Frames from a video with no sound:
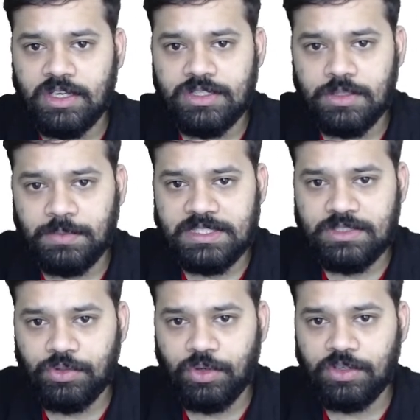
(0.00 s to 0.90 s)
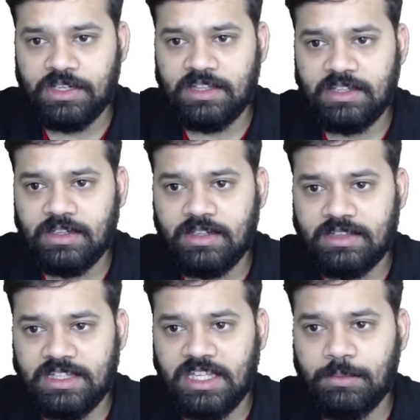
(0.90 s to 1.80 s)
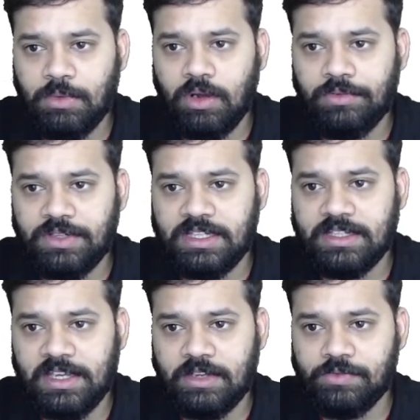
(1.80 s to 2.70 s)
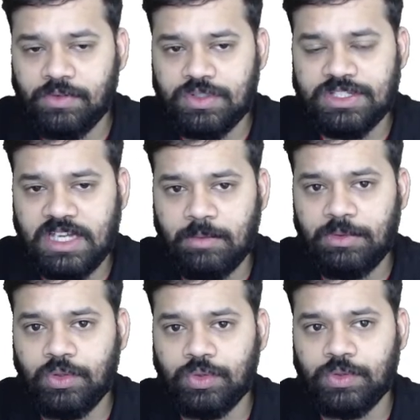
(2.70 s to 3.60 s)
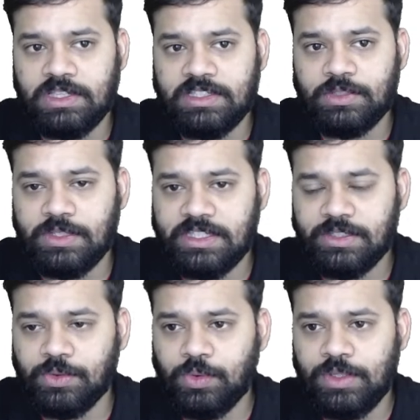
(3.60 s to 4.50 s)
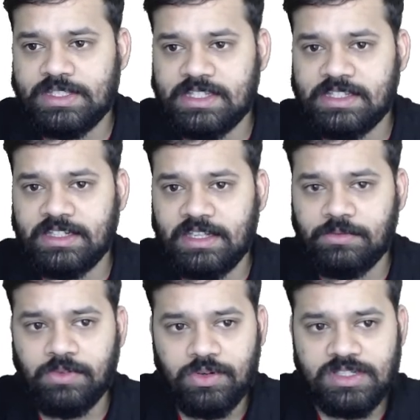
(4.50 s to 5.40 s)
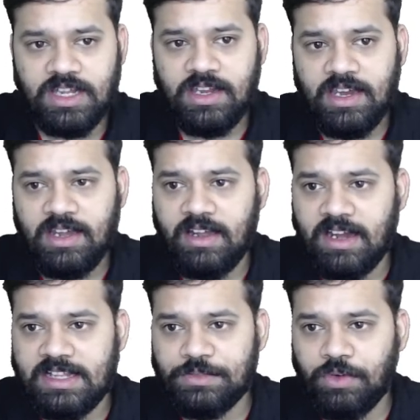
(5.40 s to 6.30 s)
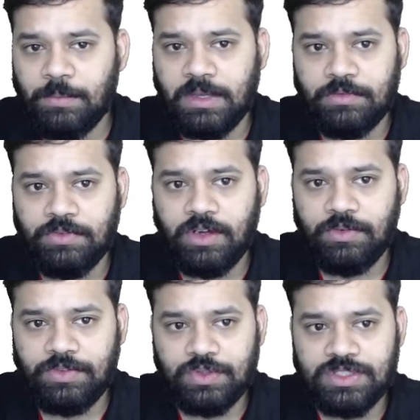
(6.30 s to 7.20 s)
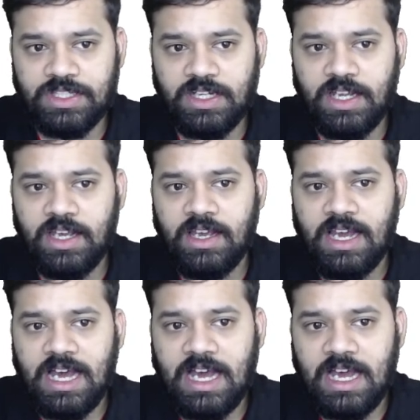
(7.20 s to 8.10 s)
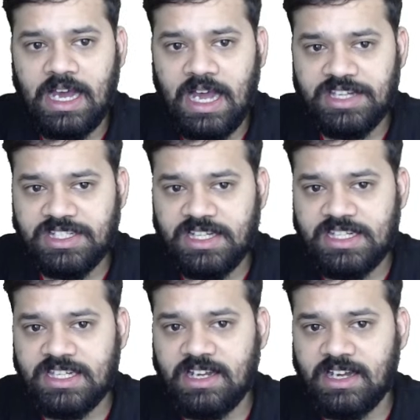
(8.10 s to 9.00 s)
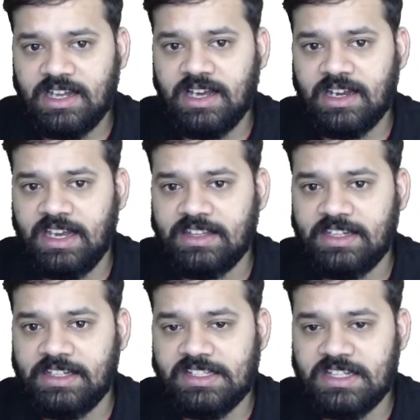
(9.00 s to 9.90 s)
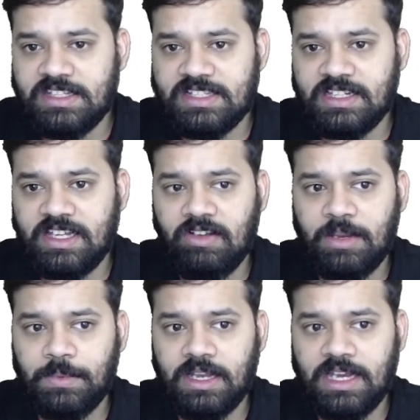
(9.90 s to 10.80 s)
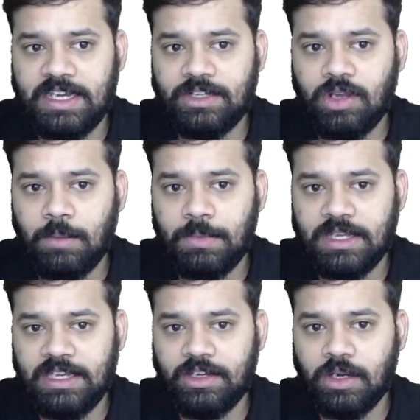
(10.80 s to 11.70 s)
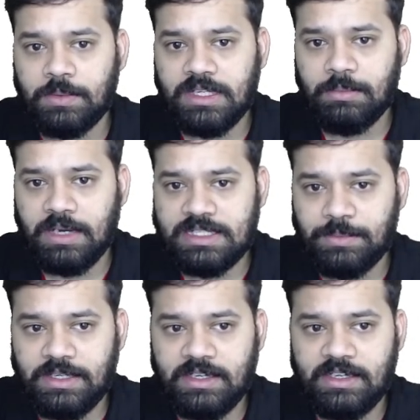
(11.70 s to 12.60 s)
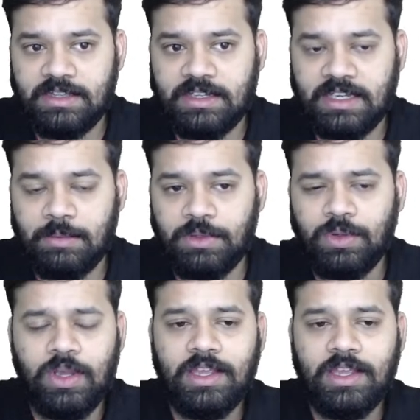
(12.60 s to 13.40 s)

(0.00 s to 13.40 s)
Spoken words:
So please do note it, the theme of Indian Air Force Tableau 2022 is Indian Air Force Transforming for Future. Ashlesha radar and the indigenously developed light combat helicopter participated in the tableau.